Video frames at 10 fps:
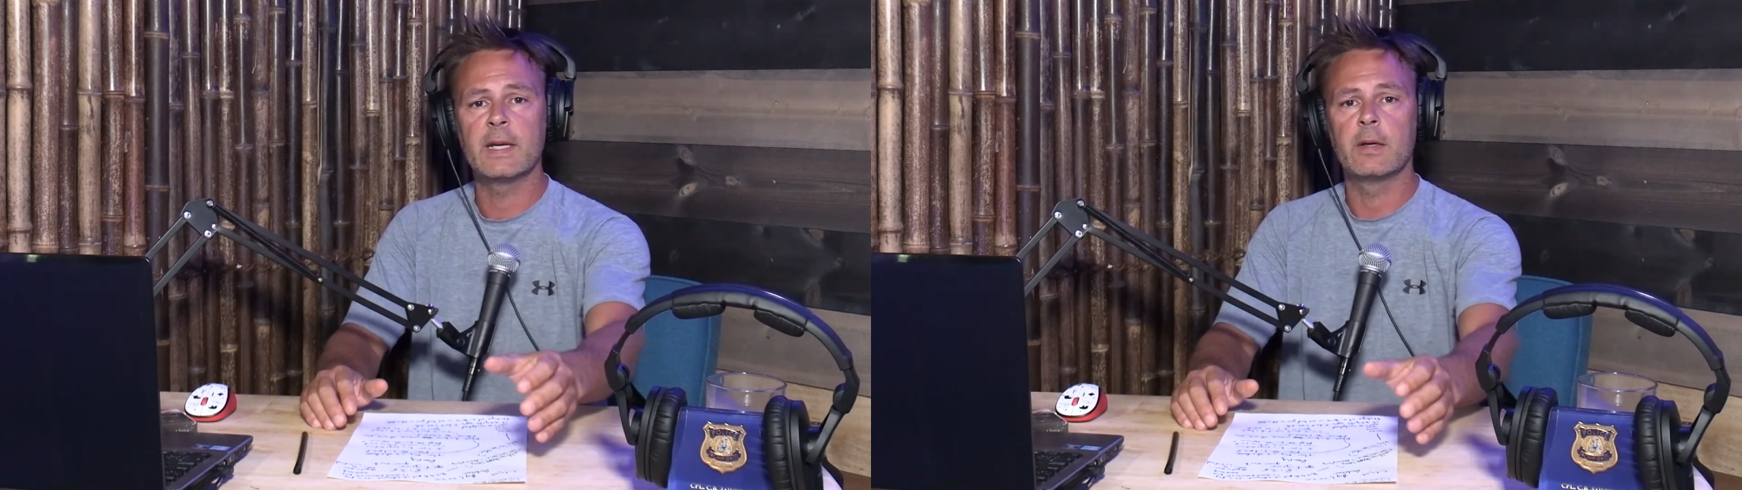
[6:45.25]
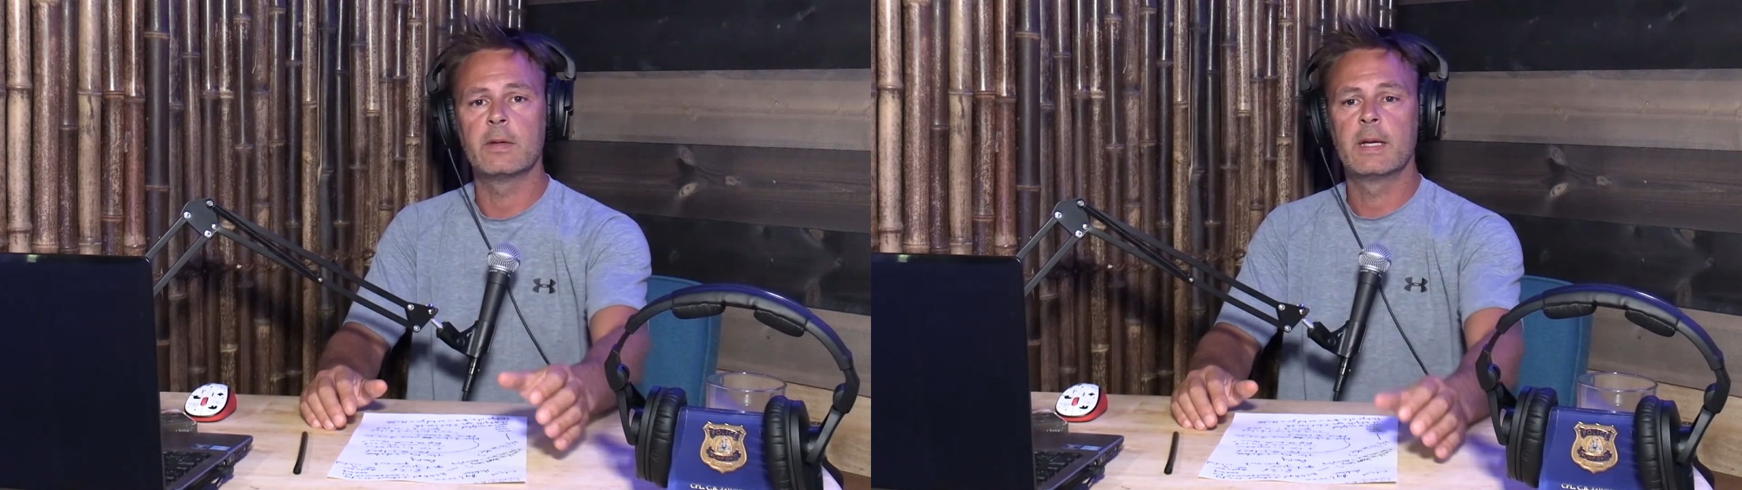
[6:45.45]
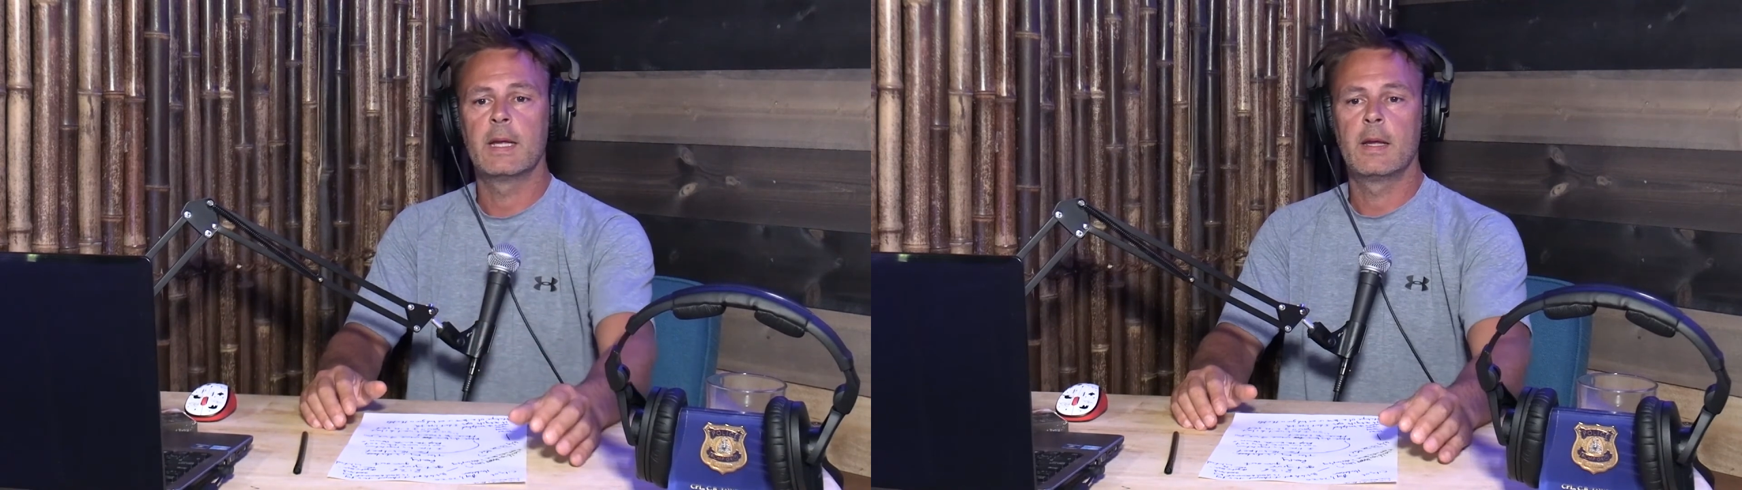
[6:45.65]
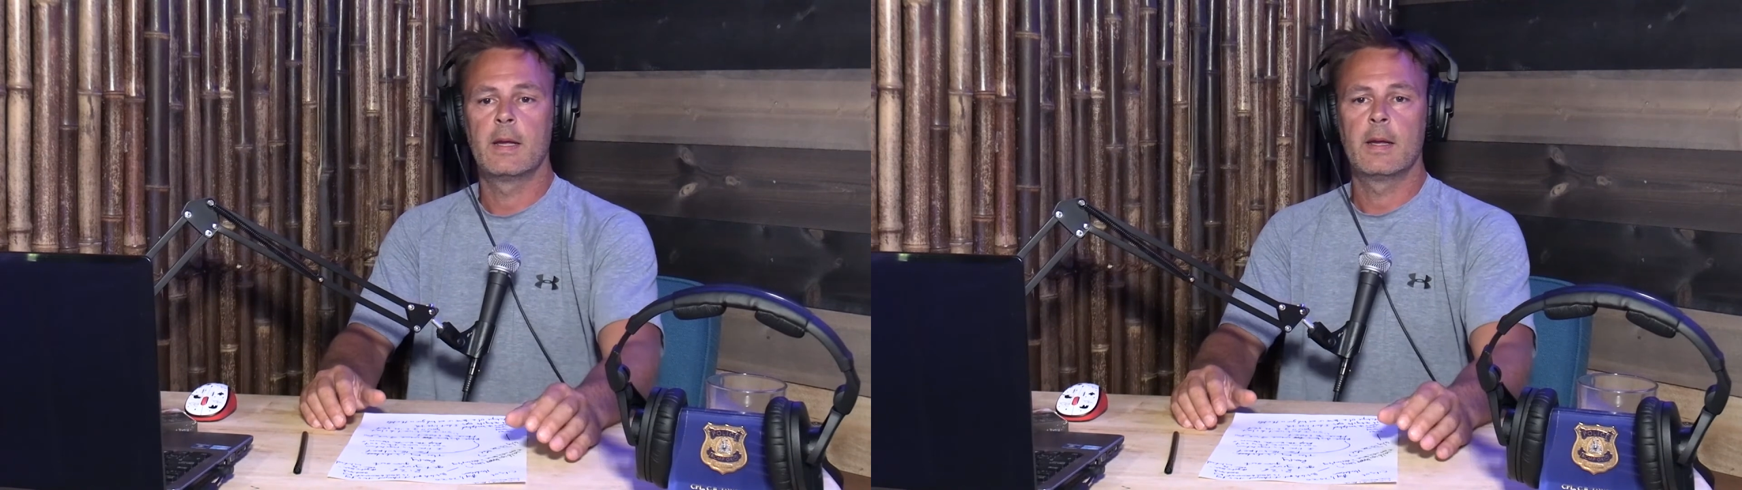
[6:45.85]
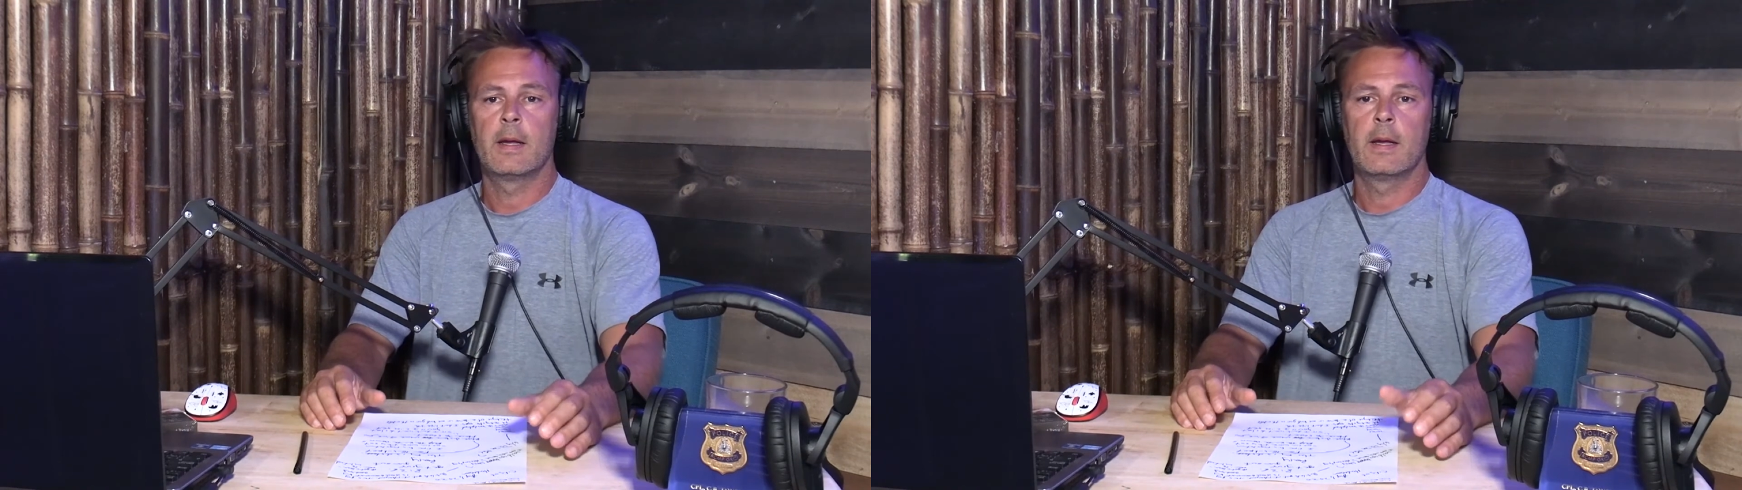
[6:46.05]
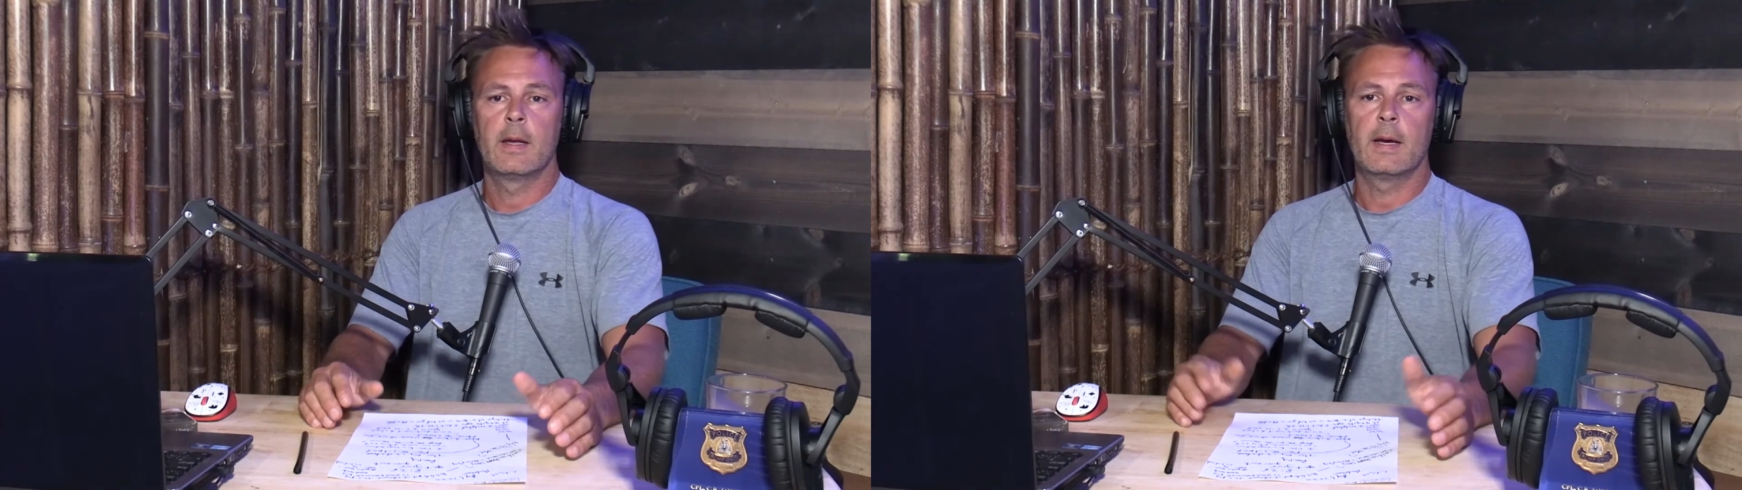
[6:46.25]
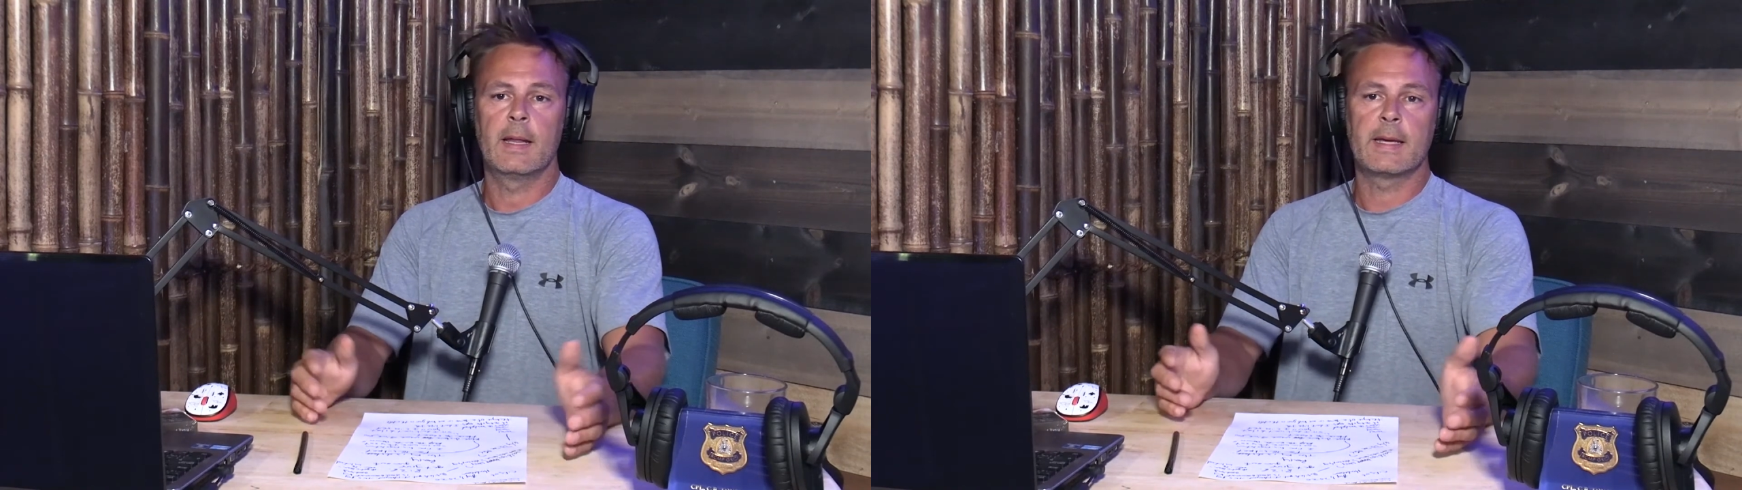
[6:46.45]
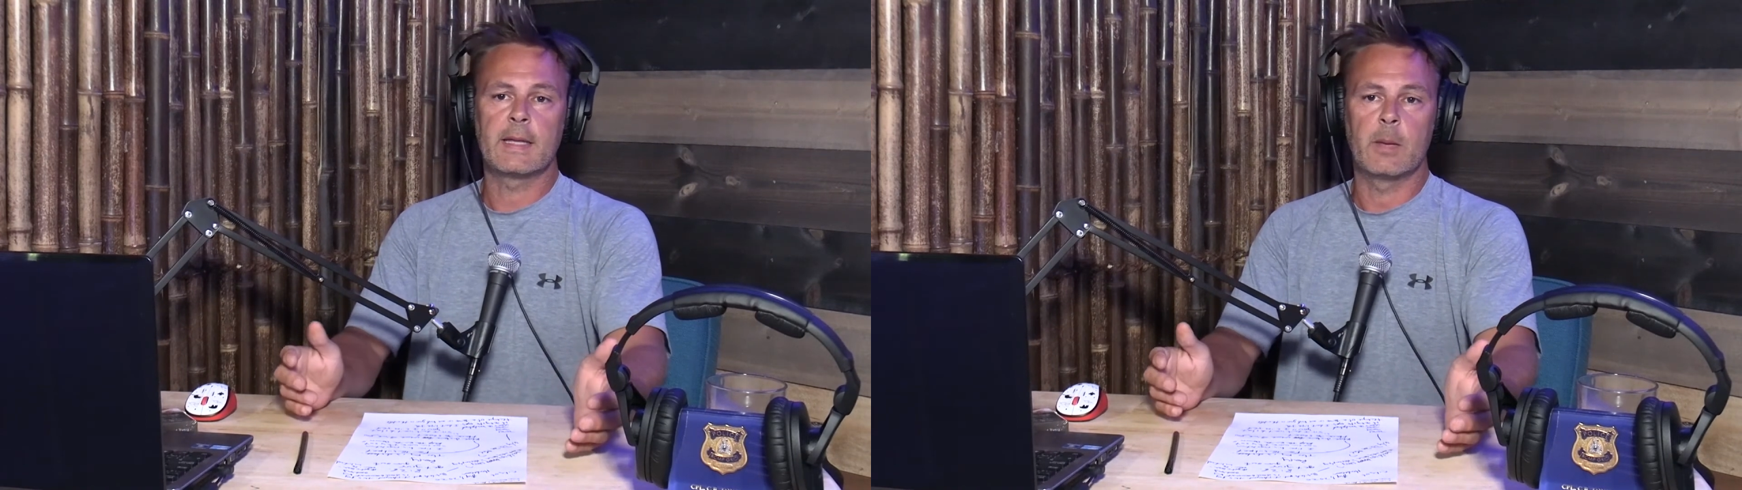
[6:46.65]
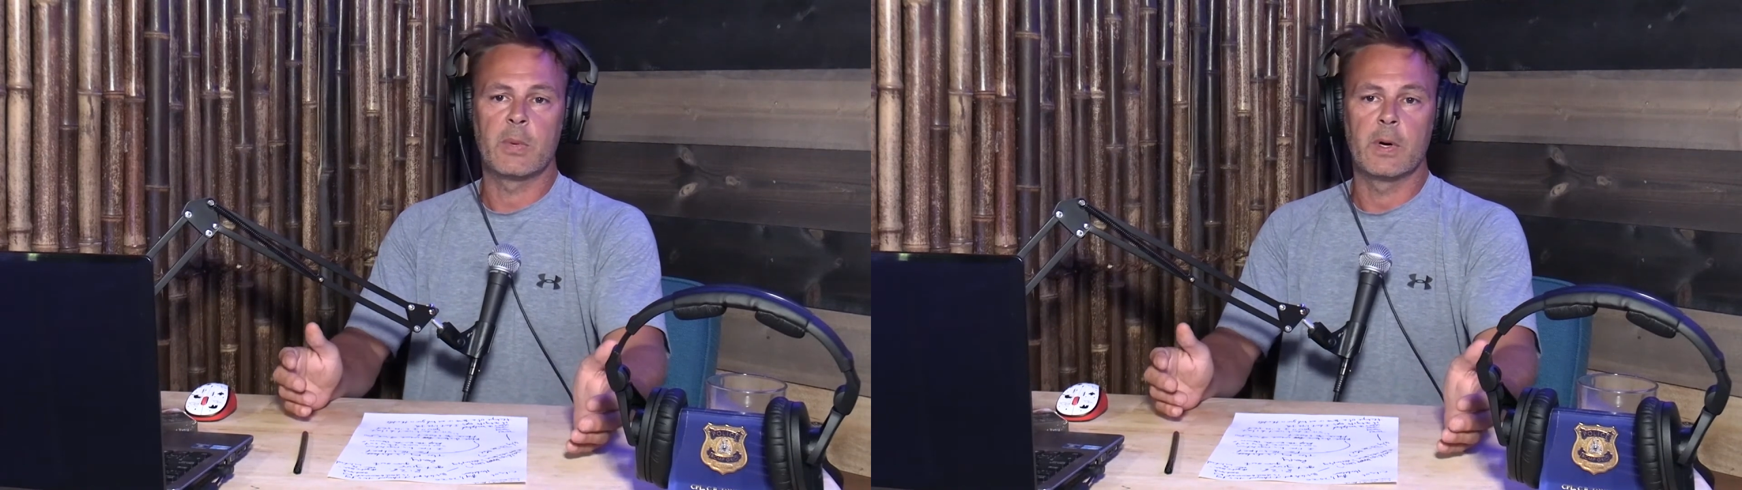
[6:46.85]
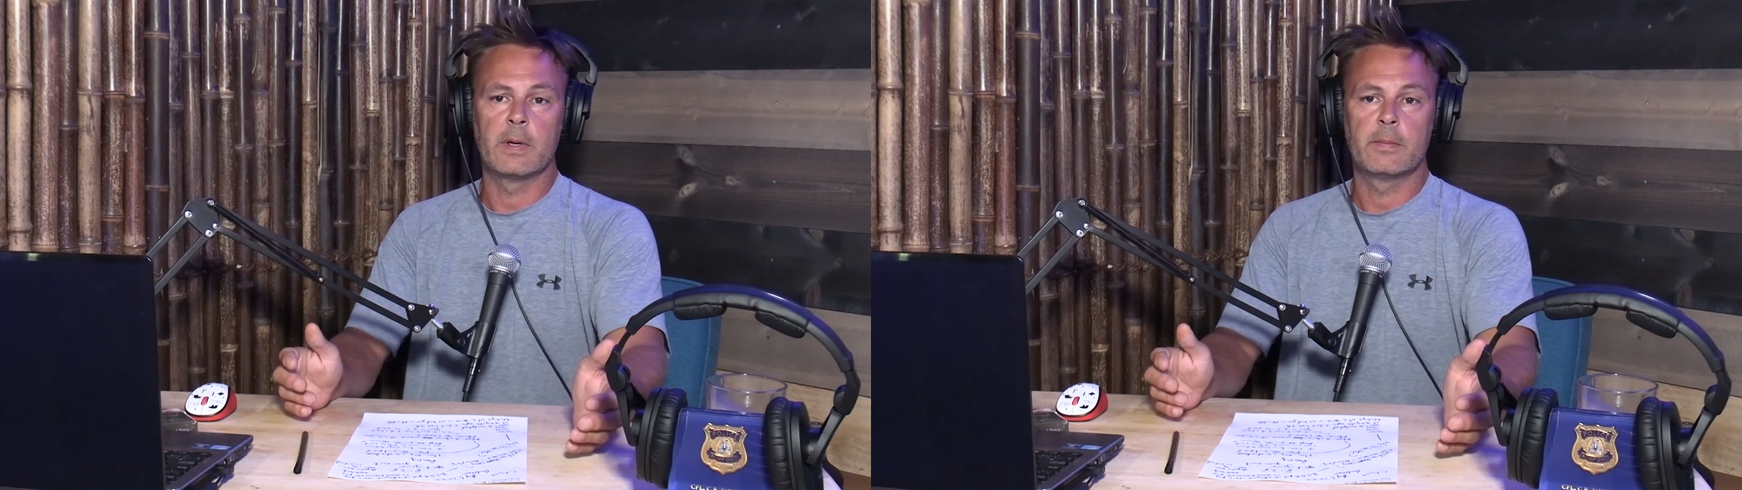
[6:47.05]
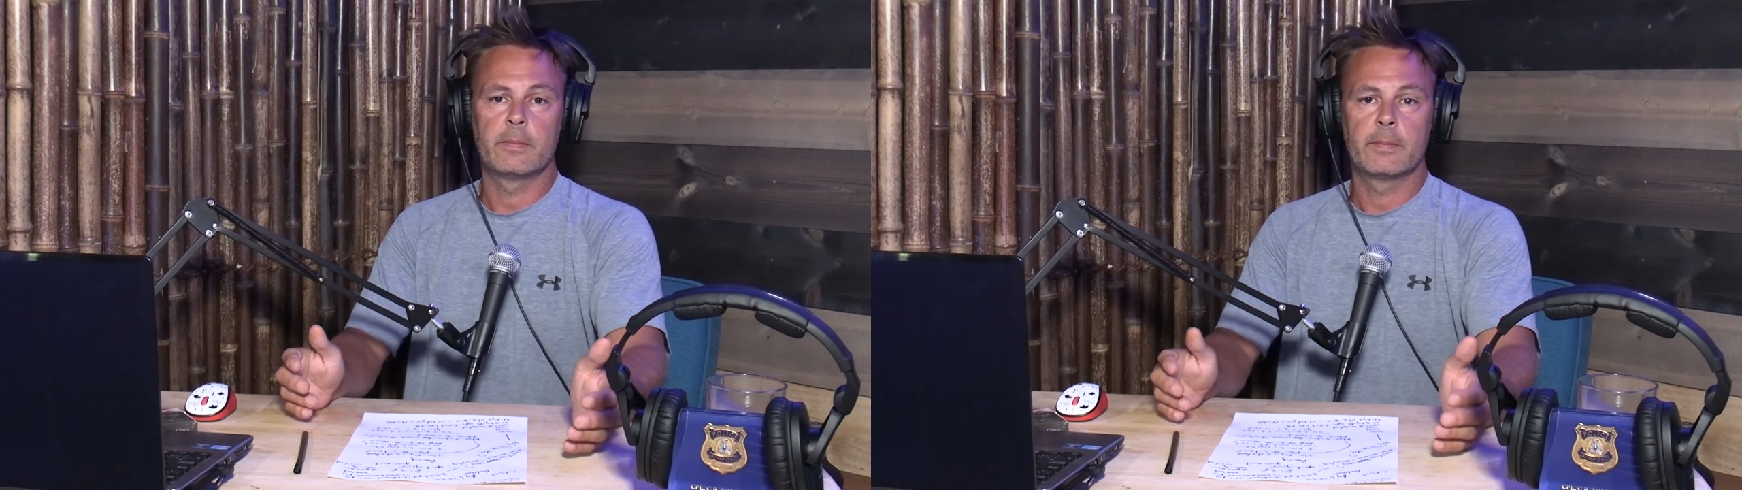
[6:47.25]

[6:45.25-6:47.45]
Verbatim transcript: down. I like that part.